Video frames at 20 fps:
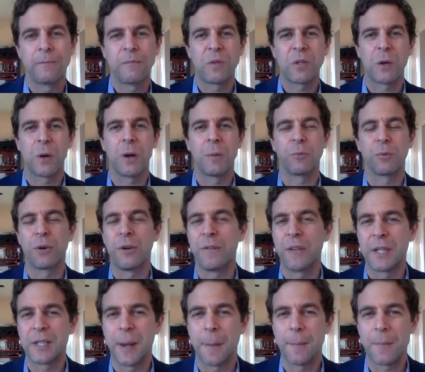So on
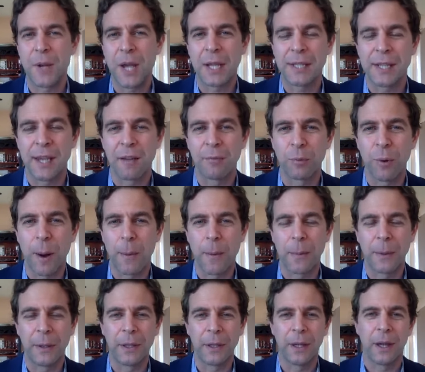previous updates, I've
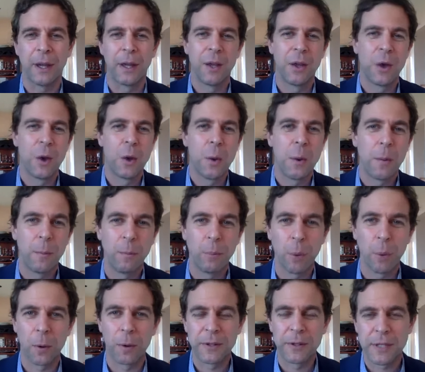probably
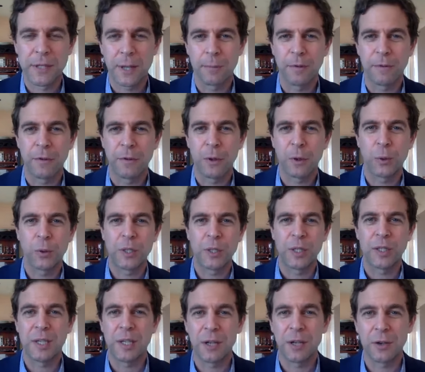bored some of you
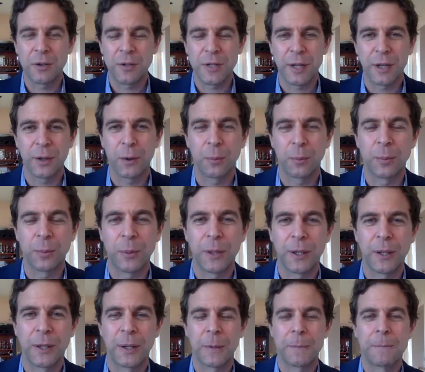to tears. I hope
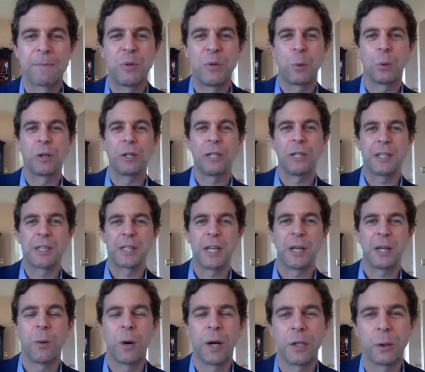uh, you weren't
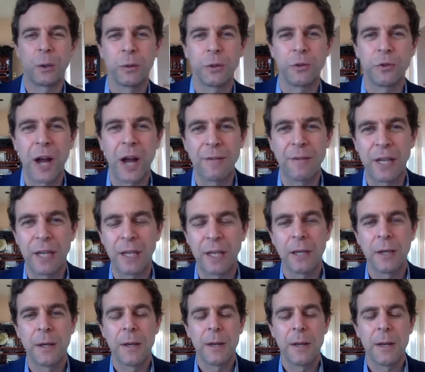listening while you were driving.